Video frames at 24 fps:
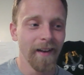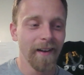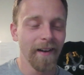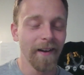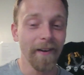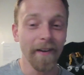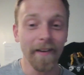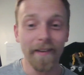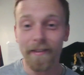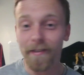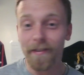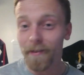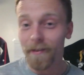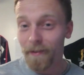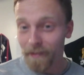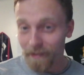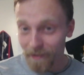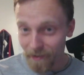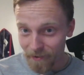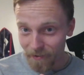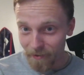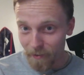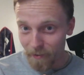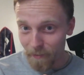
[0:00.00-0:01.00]
all right, 3rd
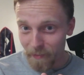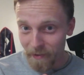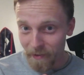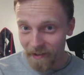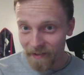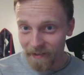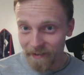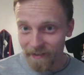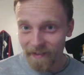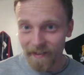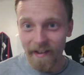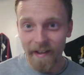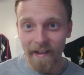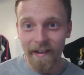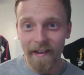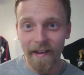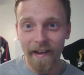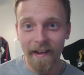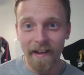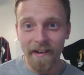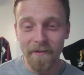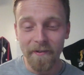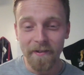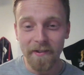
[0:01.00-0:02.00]
century
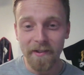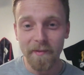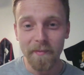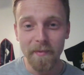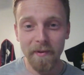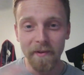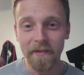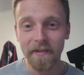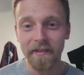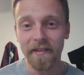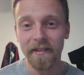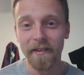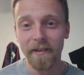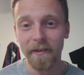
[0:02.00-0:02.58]
BC, and you're supposed